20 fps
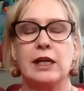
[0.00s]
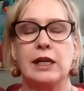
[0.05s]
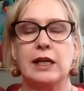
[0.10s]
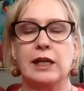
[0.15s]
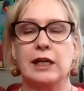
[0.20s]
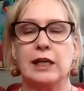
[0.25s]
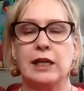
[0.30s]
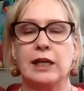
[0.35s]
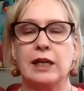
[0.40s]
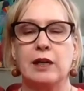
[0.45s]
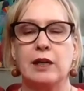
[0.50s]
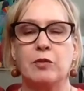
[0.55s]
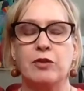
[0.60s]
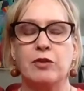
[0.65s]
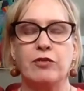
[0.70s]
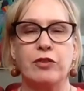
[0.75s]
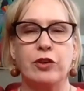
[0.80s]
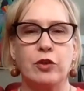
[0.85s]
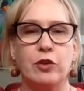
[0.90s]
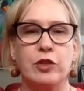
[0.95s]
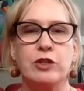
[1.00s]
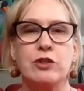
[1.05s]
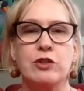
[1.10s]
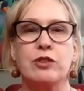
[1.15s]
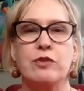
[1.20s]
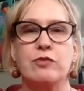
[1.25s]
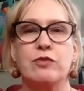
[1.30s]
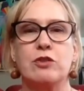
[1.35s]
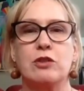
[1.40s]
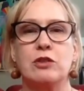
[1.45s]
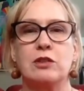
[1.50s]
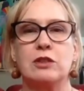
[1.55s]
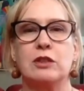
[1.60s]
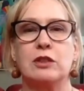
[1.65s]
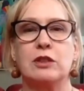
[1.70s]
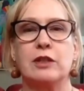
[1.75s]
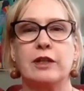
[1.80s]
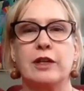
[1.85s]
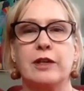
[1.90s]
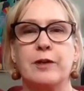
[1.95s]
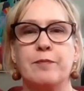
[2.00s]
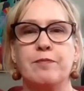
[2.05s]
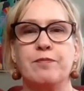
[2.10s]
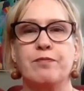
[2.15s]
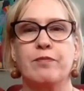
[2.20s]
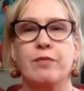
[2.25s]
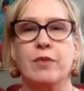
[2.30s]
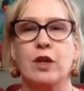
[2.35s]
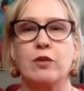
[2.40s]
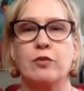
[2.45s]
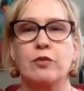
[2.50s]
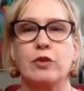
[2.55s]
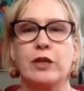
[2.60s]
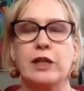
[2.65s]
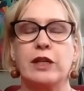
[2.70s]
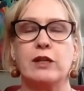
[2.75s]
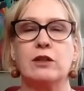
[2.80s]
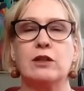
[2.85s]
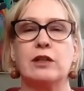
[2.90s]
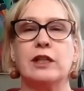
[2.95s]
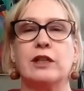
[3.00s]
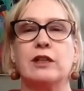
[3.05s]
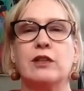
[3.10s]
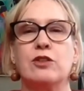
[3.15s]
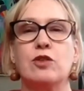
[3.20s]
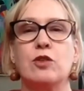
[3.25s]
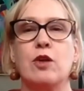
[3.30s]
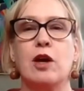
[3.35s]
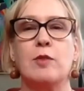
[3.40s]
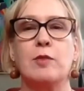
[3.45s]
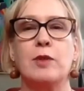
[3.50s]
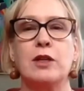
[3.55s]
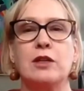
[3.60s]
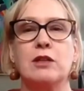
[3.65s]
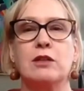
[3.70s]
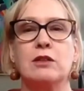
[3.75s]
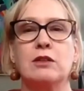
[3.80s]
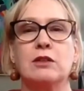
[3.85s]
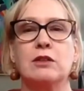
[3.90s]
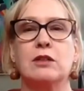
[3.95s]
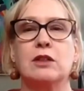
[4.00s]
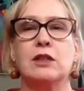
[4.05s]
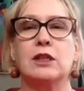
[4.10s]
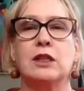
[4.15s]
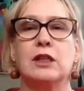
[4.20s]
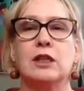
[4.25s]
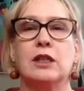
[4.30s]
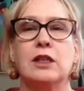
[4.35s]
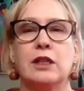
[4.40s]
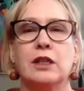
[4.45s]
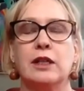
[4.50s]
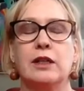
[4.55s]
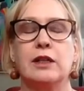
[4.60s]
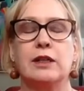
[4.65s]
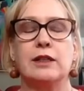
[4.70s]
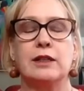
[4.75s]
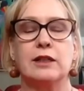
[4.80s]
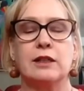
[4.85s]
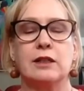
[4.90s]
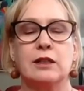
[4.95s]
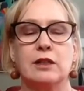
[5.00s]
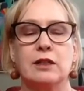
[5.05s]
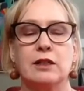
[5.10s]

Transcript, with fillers: It can be very useful um, for healing trauma, uh,